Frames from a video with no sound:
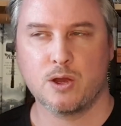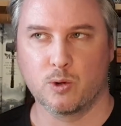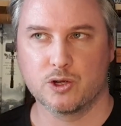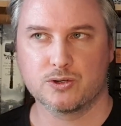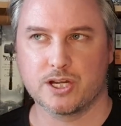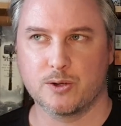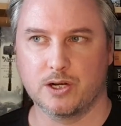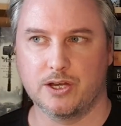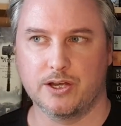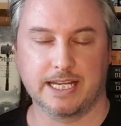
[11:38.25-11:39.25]
We also
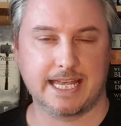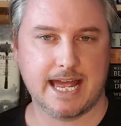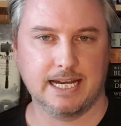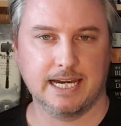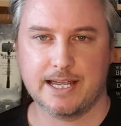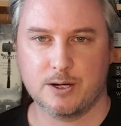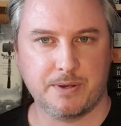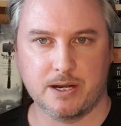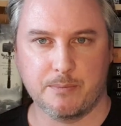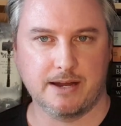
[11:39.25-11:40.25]
learn again a little
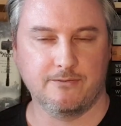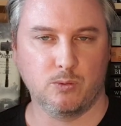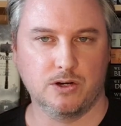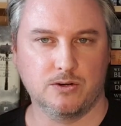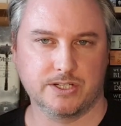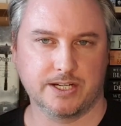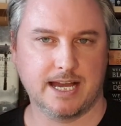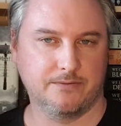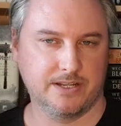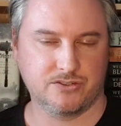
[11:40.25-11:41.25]
bit about the world and
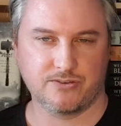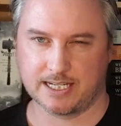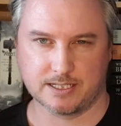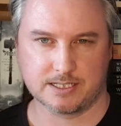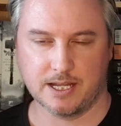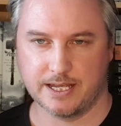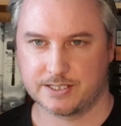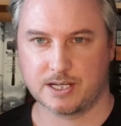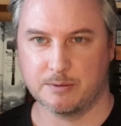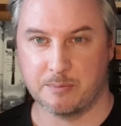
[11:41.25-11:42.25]
how these dragon slayers
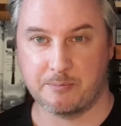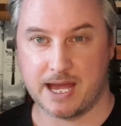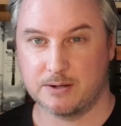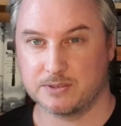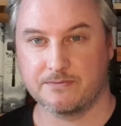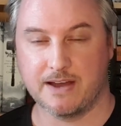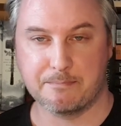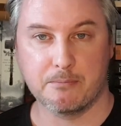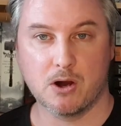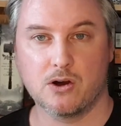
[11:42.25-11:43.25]
come about. They're
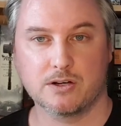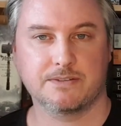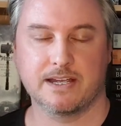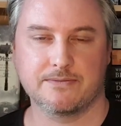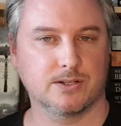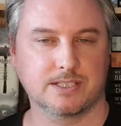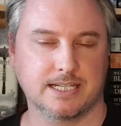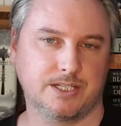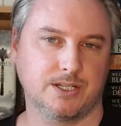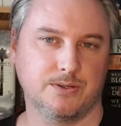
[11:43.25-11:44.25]
marked, they've got
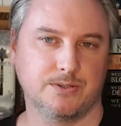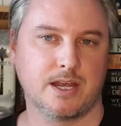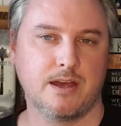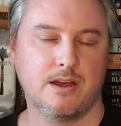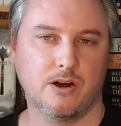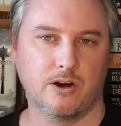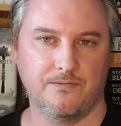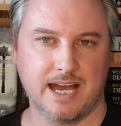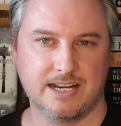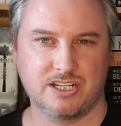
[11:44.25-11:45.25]
tattoos
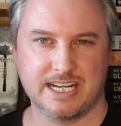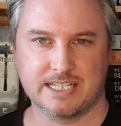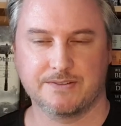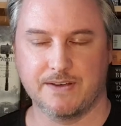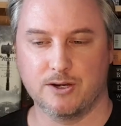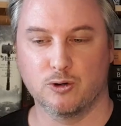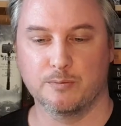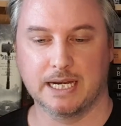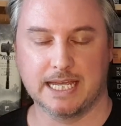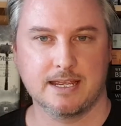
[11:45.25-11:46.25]
on their cheeks, they're
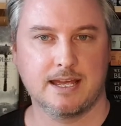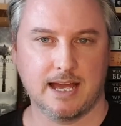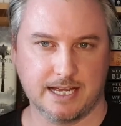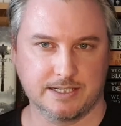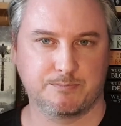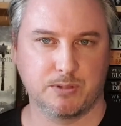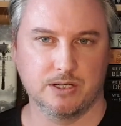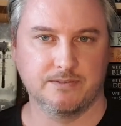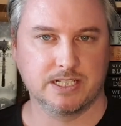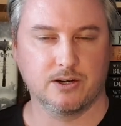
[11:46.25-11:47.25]
normally as
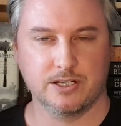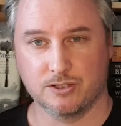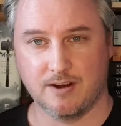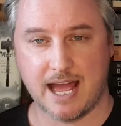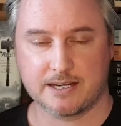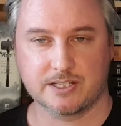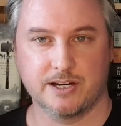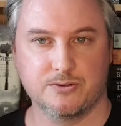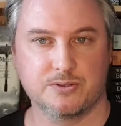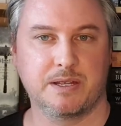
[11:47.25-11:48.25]
per the title,
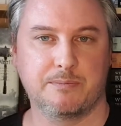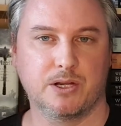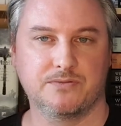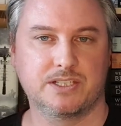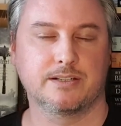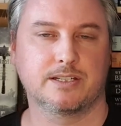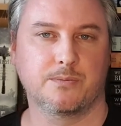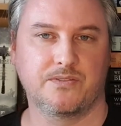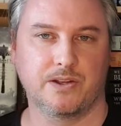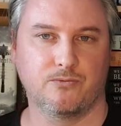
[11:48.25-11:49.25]
exiles, people who've done
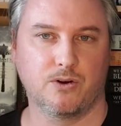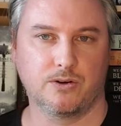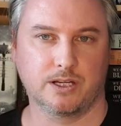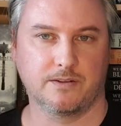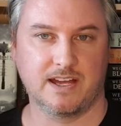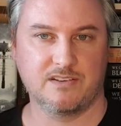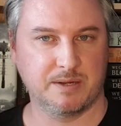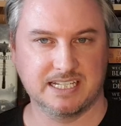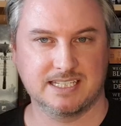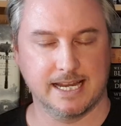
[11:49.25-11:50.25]
something wrong and they've
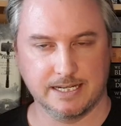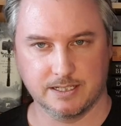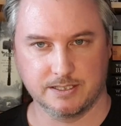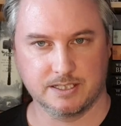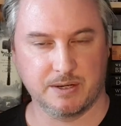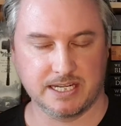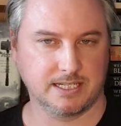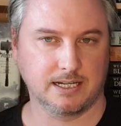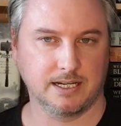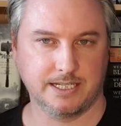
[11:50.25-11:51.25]
been sentenced
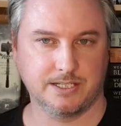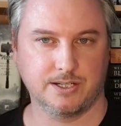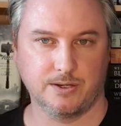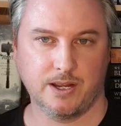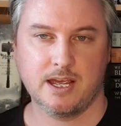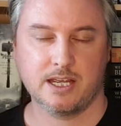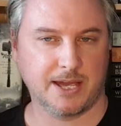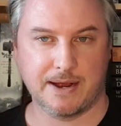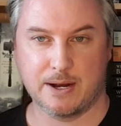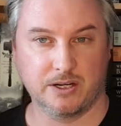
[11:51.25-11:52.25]
basically to
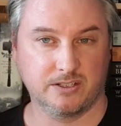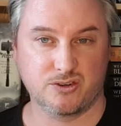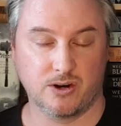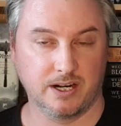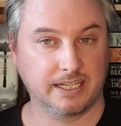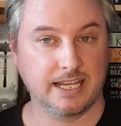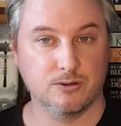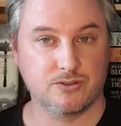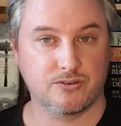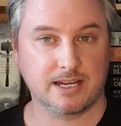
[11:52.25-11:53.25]
go out and try and
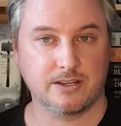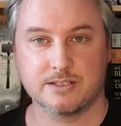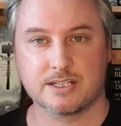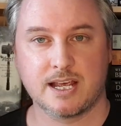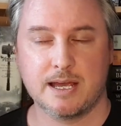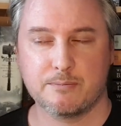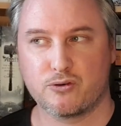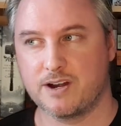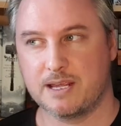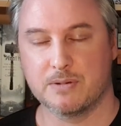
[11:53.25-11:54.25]
kill dragons,
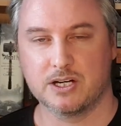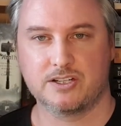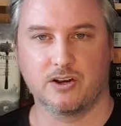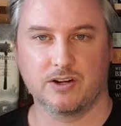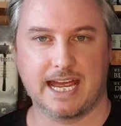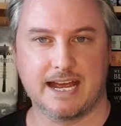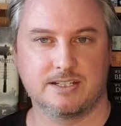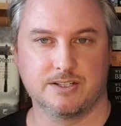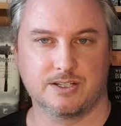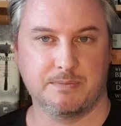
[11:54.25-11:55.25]
pretty much, I
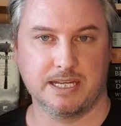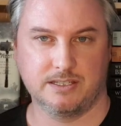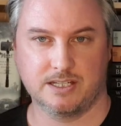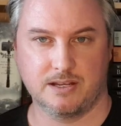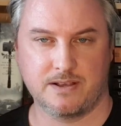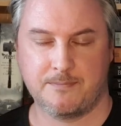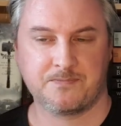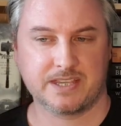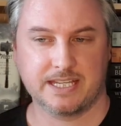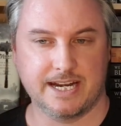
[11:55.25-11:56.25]
guess, as a means of
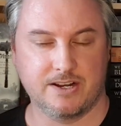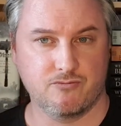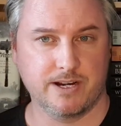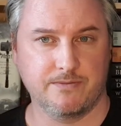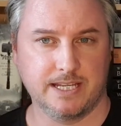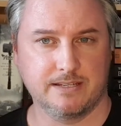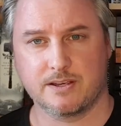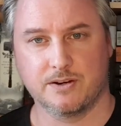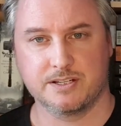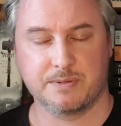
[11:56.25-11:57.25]
getting rid of these
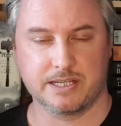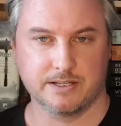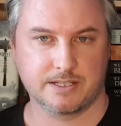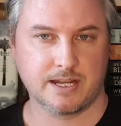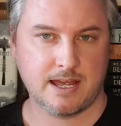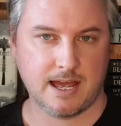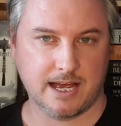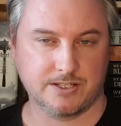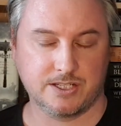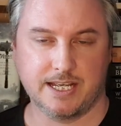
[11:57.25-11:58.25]
guys because,
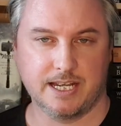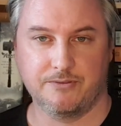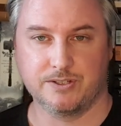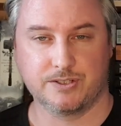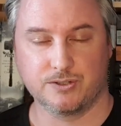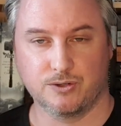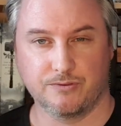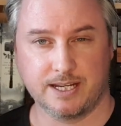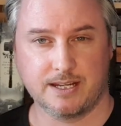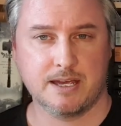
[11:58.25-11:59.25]
as you hear in the
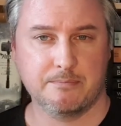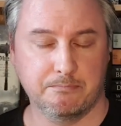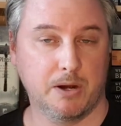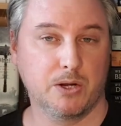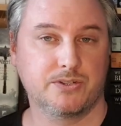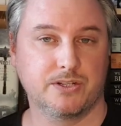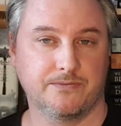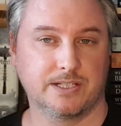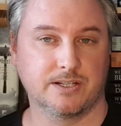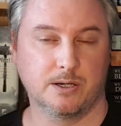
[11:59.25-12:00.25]
story, most
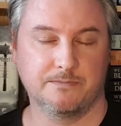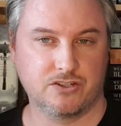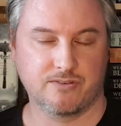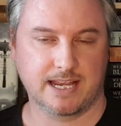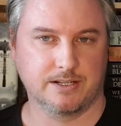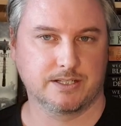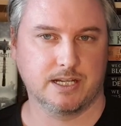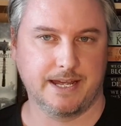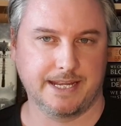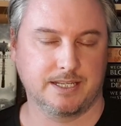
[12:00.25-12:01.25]
time the dragon
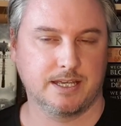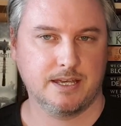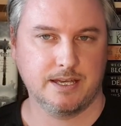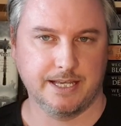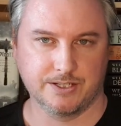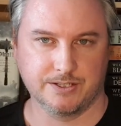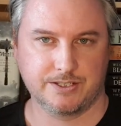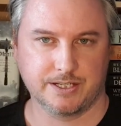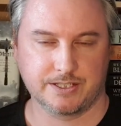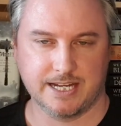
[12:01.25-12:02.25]
slaying is
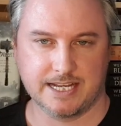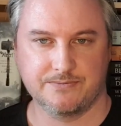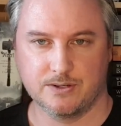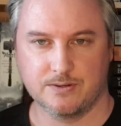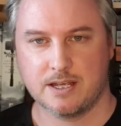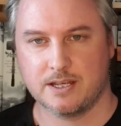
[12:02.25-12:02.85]
unsuccessful.